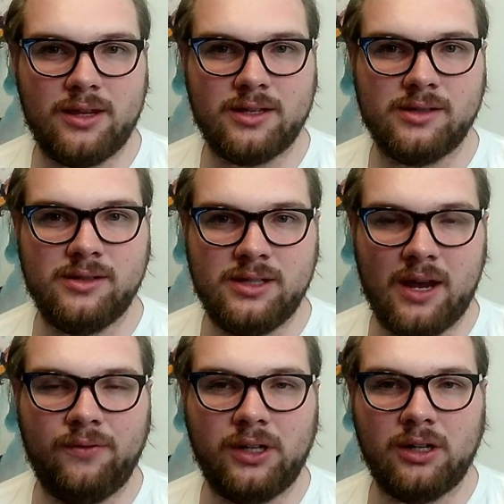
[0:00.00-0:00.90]
This is
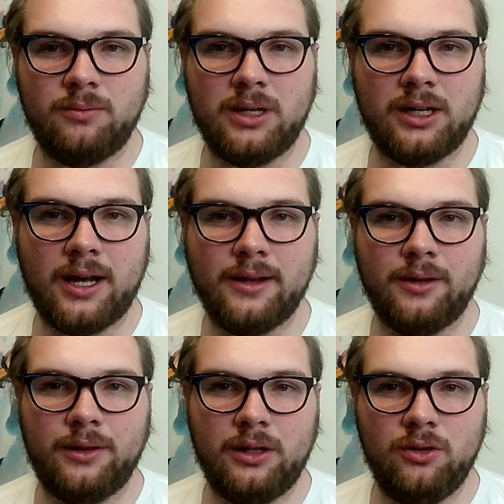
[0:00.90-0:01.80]
definitely going to be a
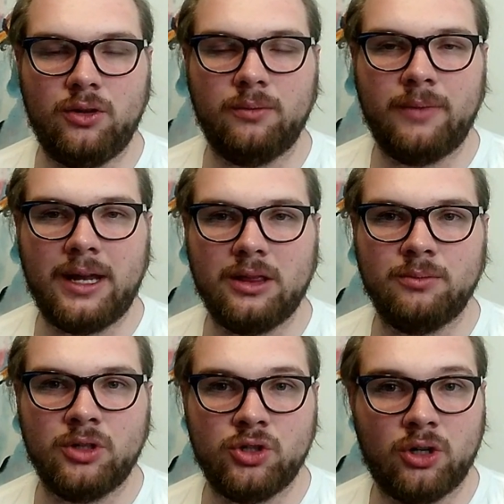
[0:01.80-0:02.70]
color that you can make the
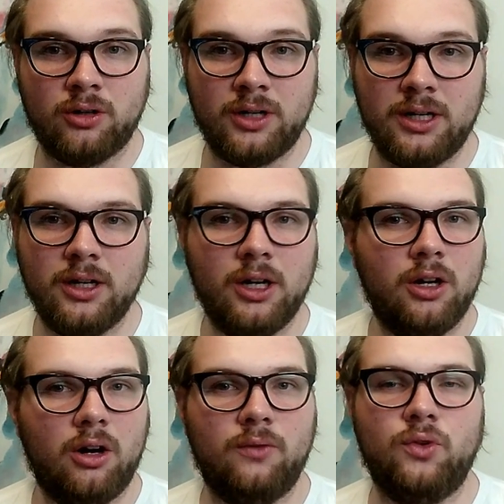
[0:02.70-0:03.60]
majority
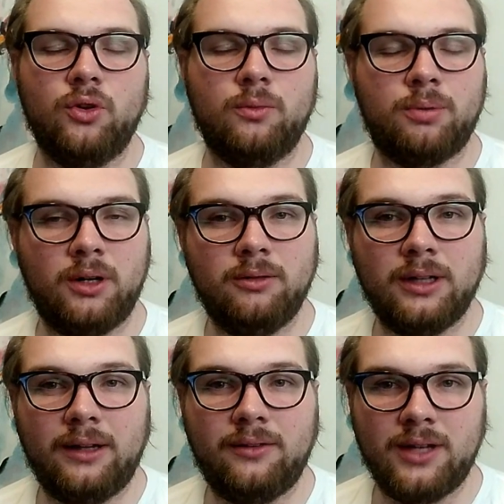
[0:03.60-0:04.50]
of your
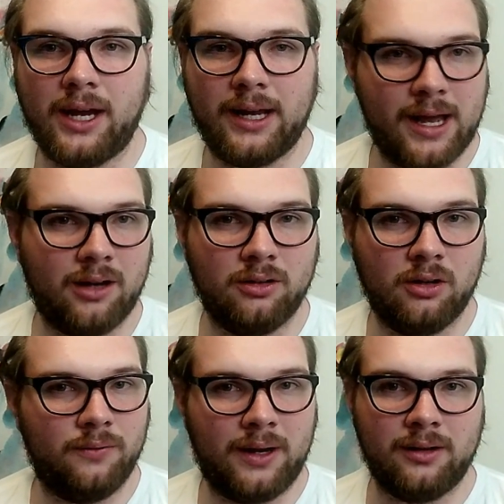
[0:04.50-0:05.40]
pre-release deck out
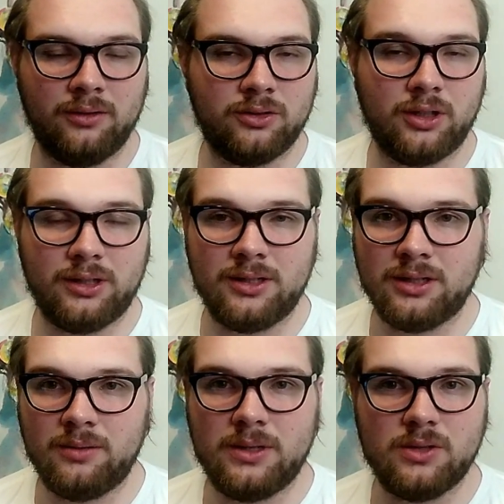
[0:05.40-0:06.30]
of, and it looks like
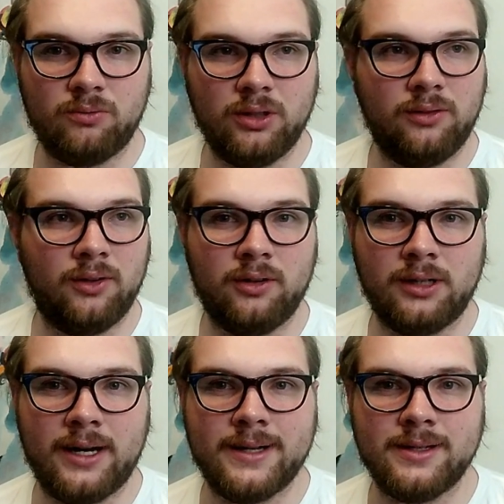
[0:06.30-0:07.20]
there's going to be some really
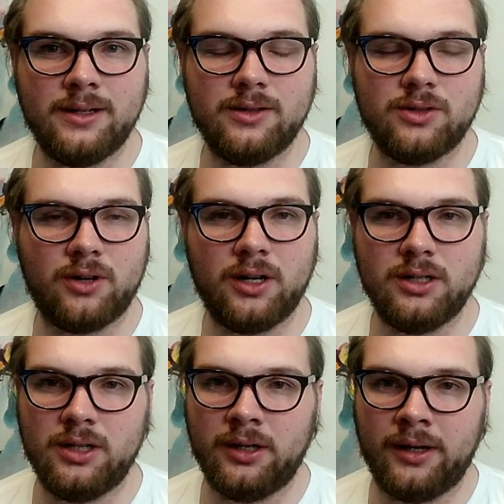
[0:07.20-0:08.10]
solid cards in Constructed.